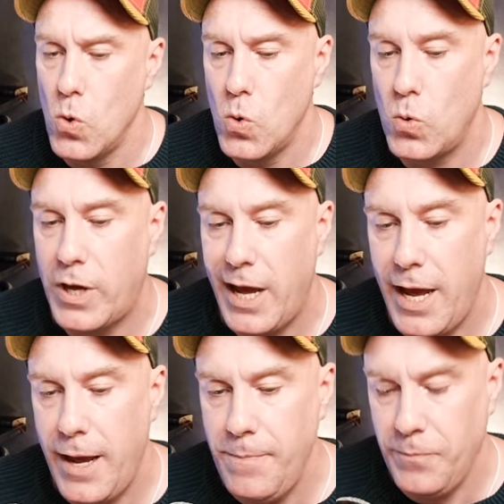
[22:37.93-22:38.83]

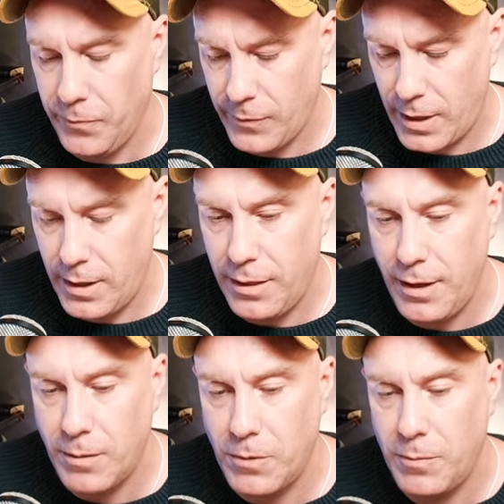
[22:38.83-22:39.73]
Okay, I
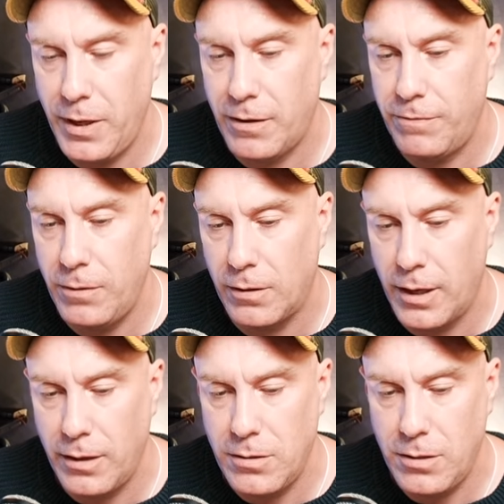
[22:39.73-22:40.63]
think I'm going to make a few
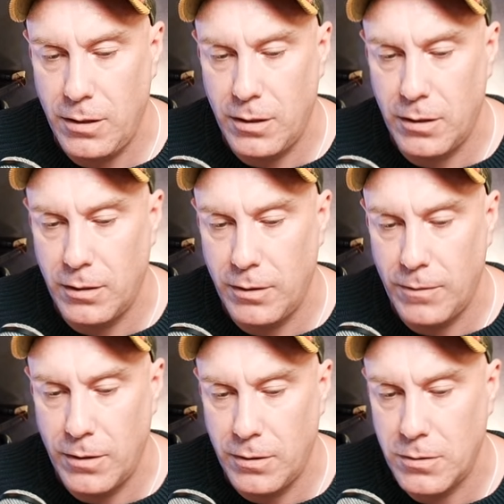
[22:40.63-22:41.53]
lines here,
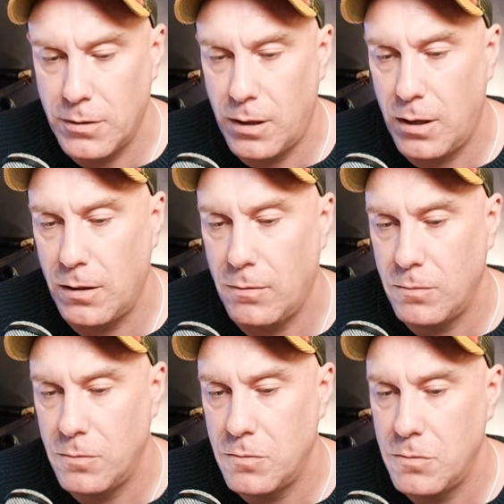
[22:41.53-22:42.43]
even though it's not
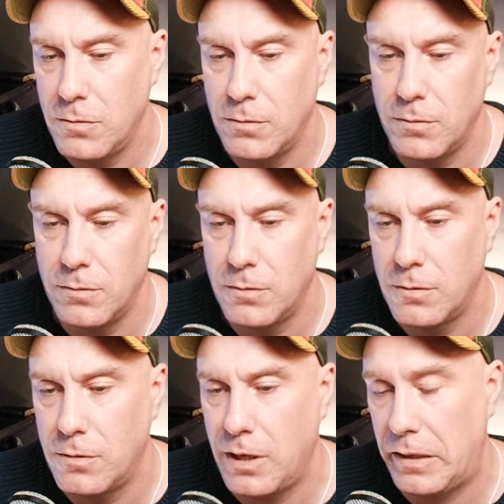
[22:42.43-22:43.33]

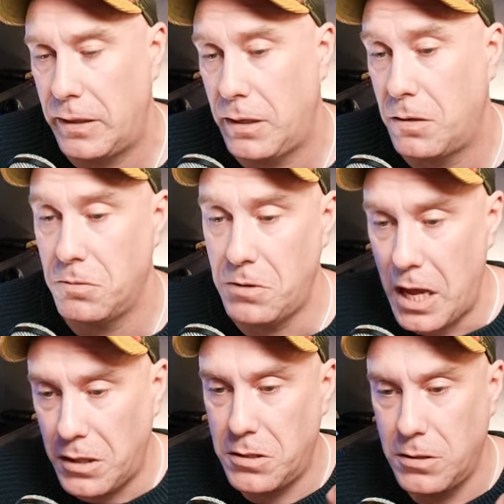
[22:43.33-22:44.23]
technically
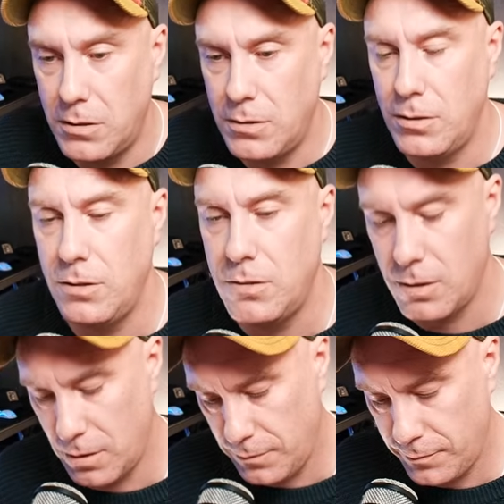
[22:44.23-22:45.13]
correct to do
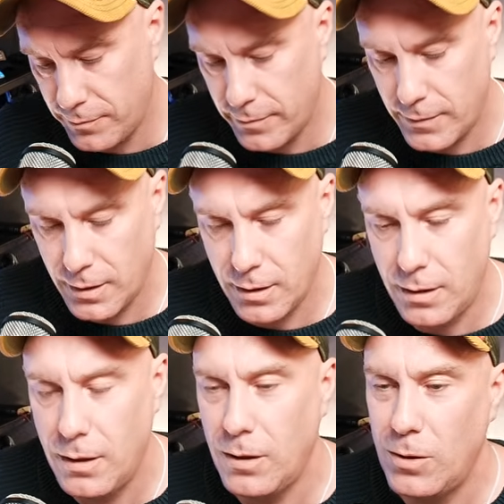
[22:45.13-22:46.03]
so.
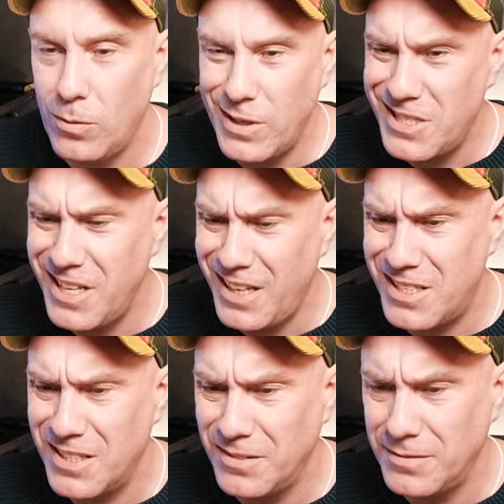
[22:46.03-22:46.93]
What's this?